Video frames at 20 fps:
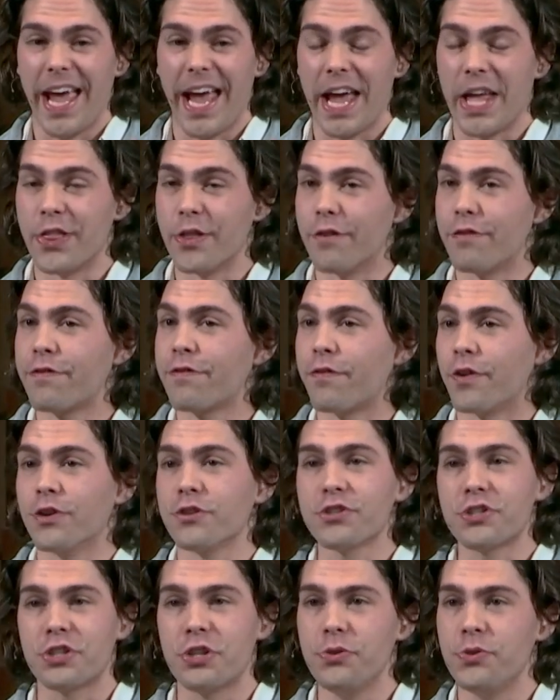and the
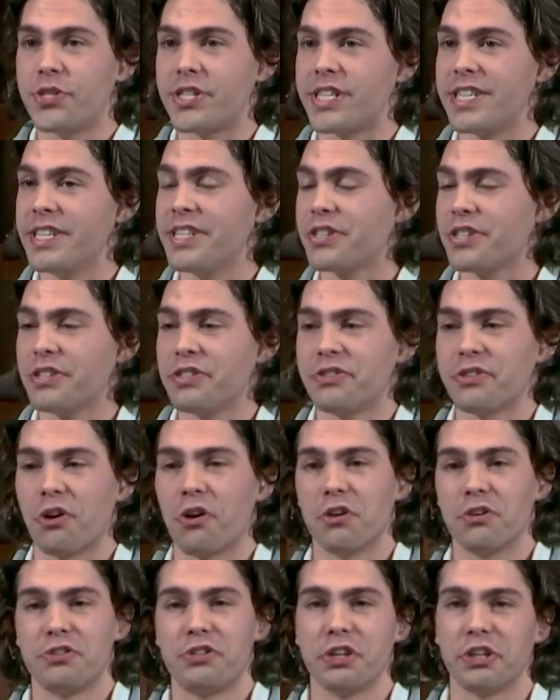first two seasons
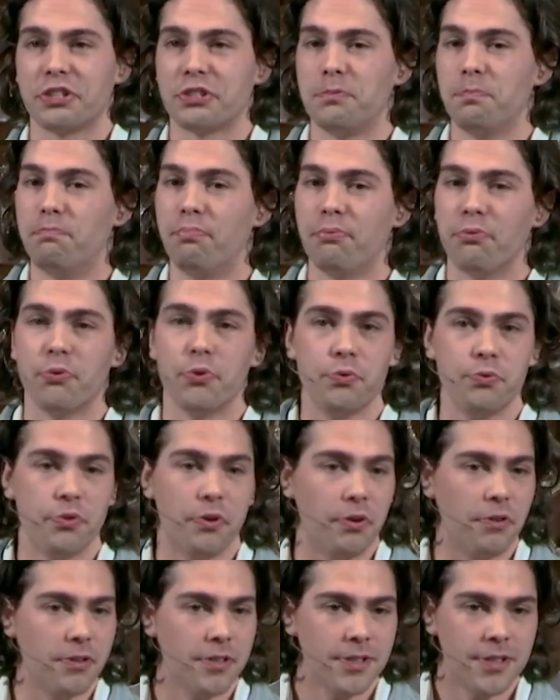are just
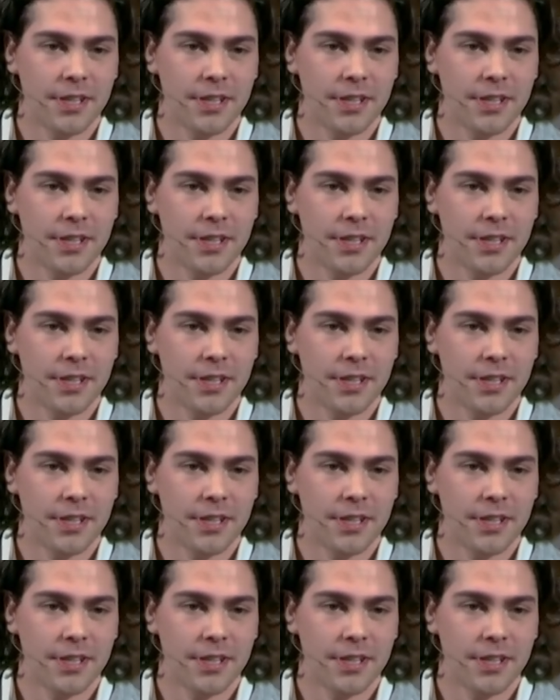brutal.